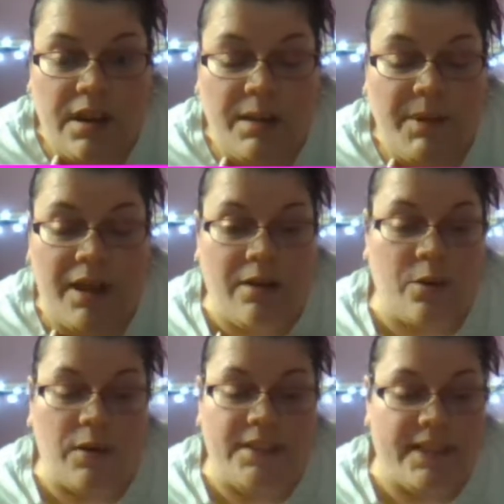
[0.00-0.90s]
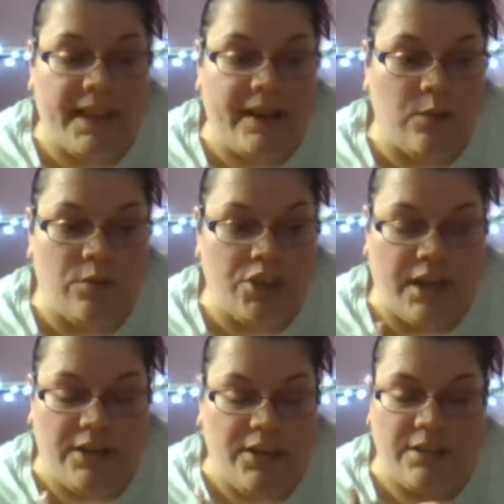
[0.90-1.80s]
I mean, I don't want to say I don't
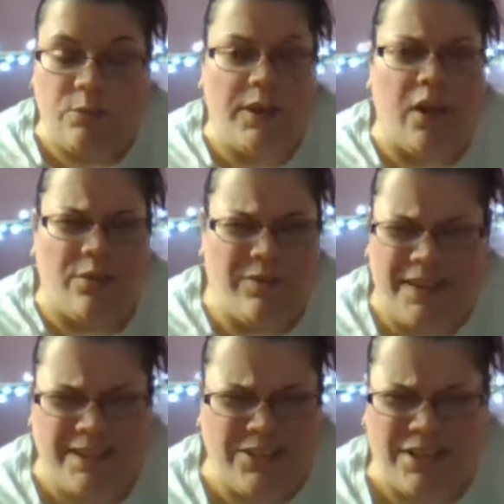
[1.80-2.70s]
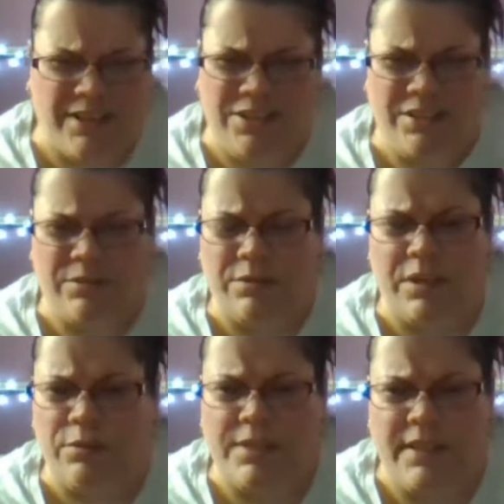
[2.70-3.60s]
judge because we all fucking judge.
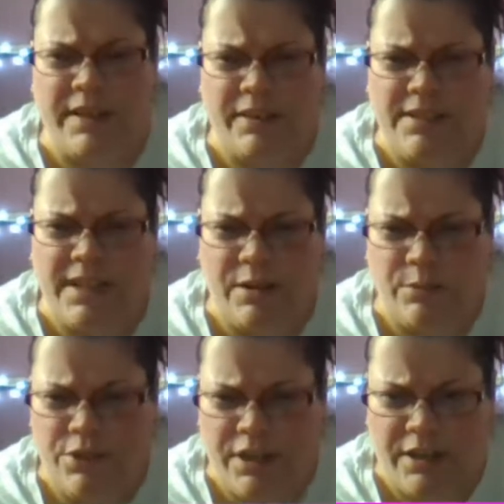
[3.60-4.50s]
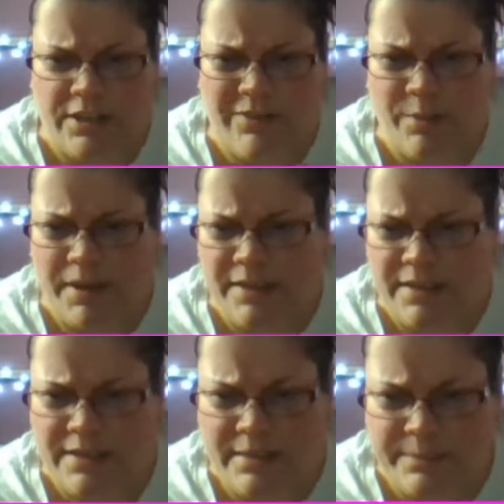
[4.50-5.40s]
Don't sit there and say you don't judge. Everybody
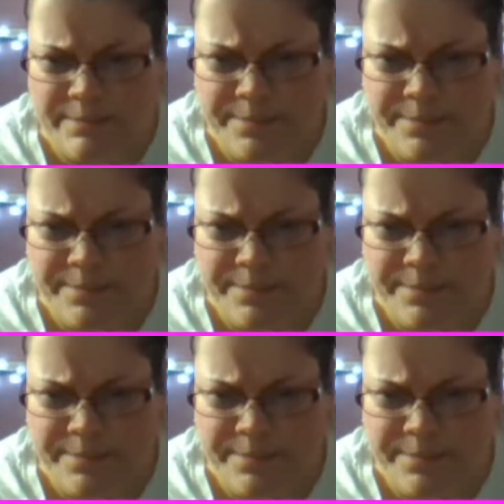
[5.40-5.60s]
does it.